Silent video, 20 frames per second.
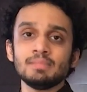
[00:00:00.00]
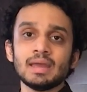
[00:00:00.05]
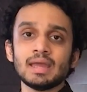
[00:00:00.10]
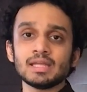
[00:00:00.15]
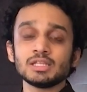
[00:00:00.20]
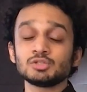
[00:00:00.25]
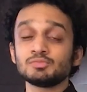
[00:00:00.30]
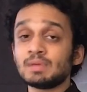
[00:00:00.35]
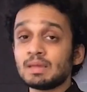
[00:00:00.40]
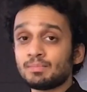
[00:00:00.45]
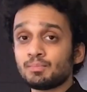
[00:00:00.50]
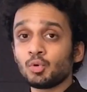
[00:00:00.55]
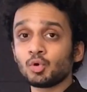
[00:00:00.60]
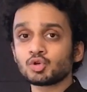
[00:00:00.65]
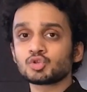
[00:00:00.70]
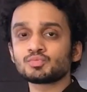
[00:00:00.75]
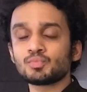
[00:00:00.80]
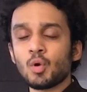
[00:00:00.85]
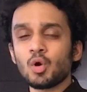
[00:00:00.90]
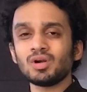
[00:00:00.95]
mains be
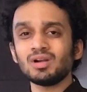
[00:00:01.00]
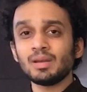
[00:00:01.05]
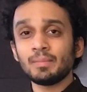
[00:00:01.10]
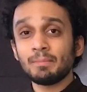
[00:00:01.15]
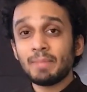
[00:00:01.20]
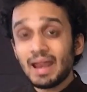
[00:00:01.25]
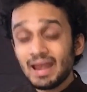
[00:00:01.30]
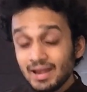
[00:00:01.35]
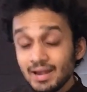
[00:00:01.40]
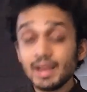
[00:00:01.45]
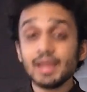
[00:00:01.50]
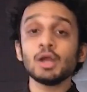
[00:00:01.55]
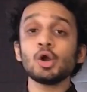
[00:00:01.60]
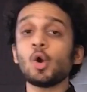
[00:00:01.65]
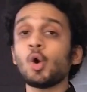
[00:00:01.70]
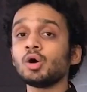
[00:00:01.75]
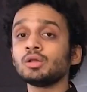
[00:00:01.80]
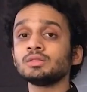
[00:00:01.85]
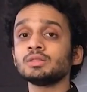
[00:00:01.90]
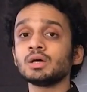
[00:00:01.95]
postponed
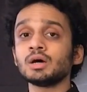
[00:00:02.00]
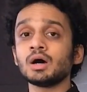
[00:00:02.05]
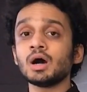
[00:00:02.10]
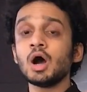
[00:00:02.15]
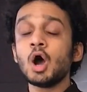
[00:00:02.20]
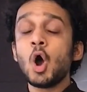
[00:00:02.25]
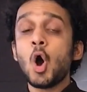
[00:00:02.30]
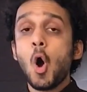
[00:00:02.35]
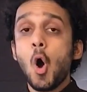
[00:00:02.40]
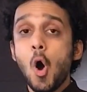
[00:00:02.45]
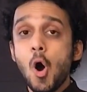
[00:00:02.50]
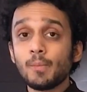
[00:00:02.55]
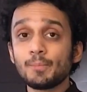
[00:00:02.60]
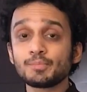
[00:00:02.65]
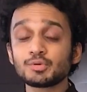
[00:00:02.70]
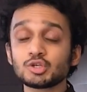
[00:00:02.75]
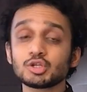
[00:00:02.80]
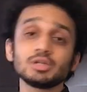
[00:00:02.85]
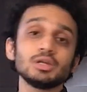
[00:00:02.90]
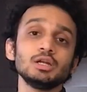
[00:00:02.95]
depending on the
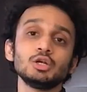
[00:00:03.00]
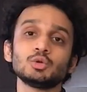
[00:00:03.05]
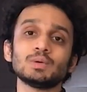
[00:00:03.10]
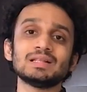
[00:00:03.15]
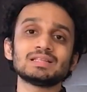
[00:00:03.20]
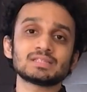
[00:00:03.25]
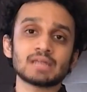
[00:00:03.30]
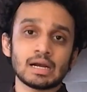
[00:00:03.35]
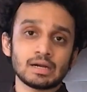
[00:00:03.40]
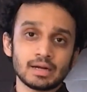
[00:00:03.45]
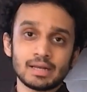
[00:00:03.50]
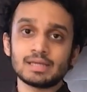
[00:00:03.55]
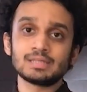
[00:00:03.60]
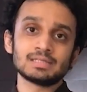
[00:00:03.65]
optional 12 standard